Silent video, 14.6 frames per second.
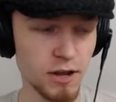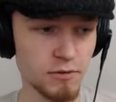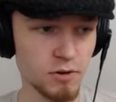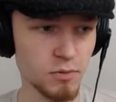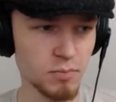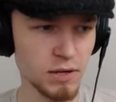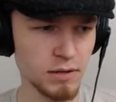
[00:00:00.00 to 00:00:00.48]
red
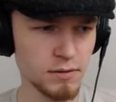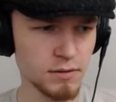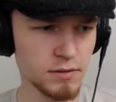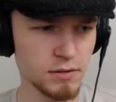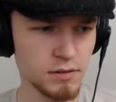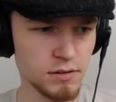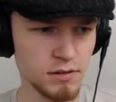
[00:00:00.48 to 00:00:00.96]
rupee.
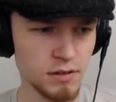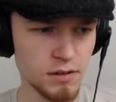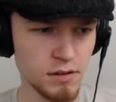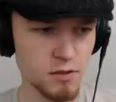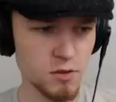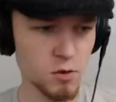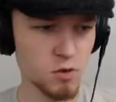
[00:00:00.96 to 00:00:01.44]

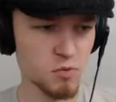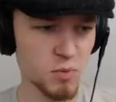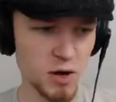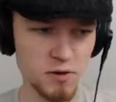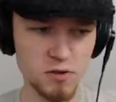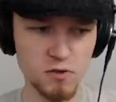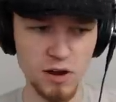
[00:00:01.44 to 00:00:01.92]
So
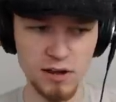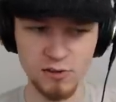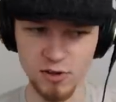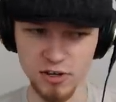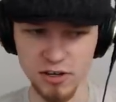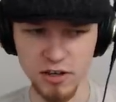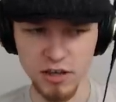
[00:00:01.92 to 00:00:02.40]
smart,
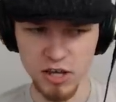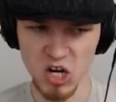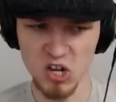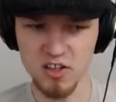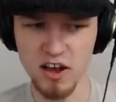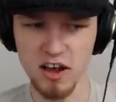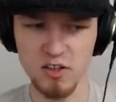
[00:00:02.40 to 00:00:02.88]
stranger. Your
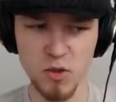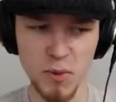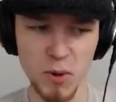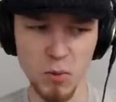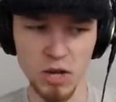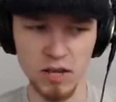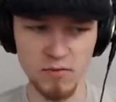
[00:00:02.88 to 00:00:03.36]
desire to
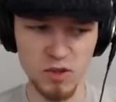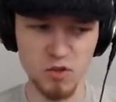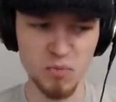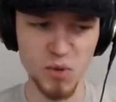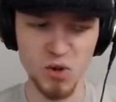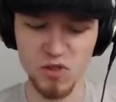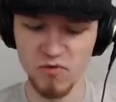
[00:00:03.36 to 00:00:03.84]
be one of us
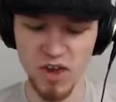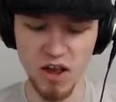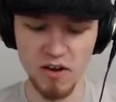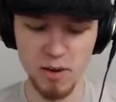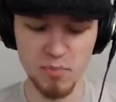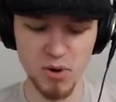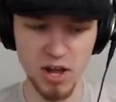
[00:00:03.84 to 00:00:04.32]
burns
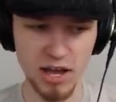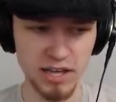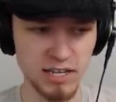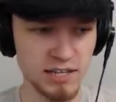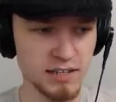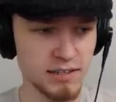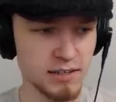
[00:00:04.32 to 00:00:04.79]
very
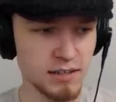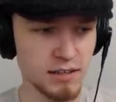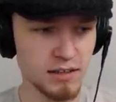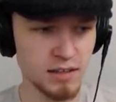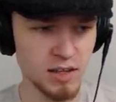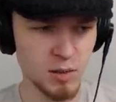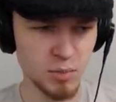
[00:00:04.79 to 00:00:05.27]
bright.
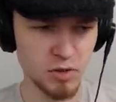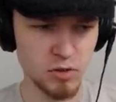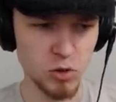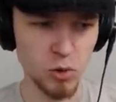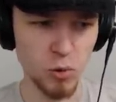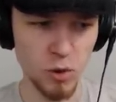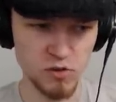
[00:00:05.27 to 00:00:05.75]
But
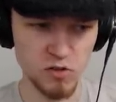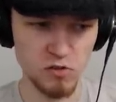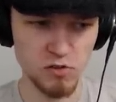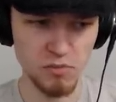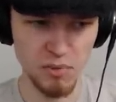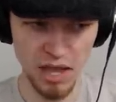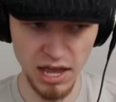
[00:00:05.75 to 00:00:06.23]
two
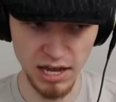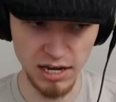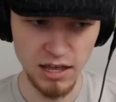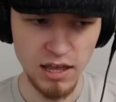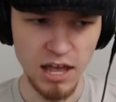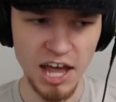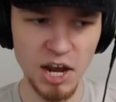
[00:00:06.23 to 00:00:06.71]
questions remain,
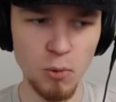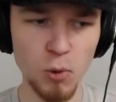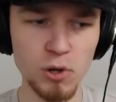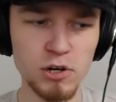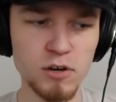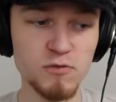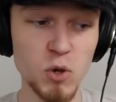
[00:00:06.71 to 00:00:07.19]
and I
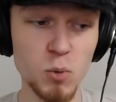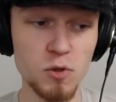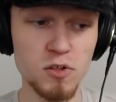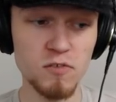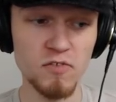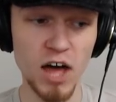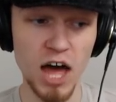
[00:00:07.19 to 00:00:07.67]
wonder if you will
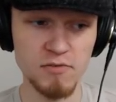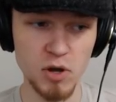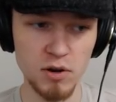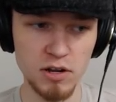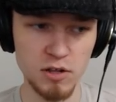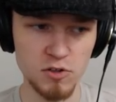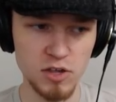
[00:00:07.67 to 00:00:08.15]
survive
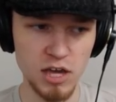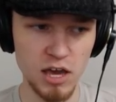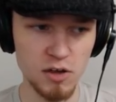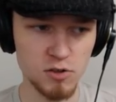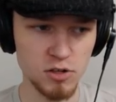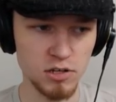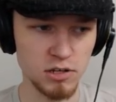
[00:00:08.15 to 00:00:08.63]
our
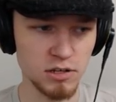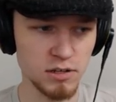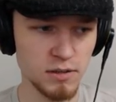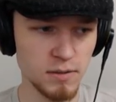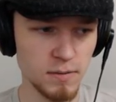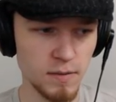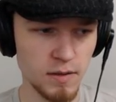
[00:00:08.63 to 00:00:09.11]
initiation.
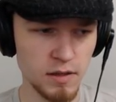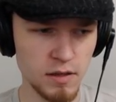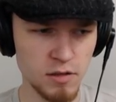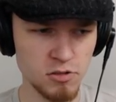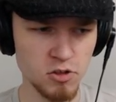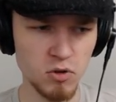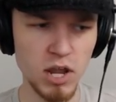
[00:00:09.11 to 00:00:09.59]

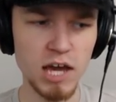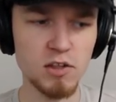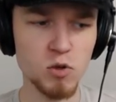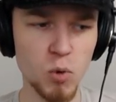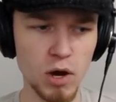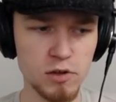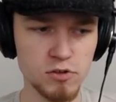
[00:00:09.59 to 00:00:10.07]
So
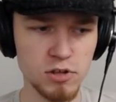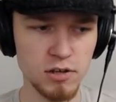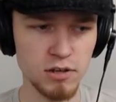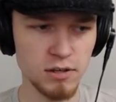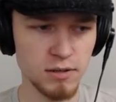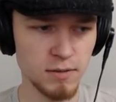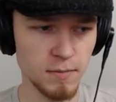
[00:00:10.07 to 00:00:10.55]
next question.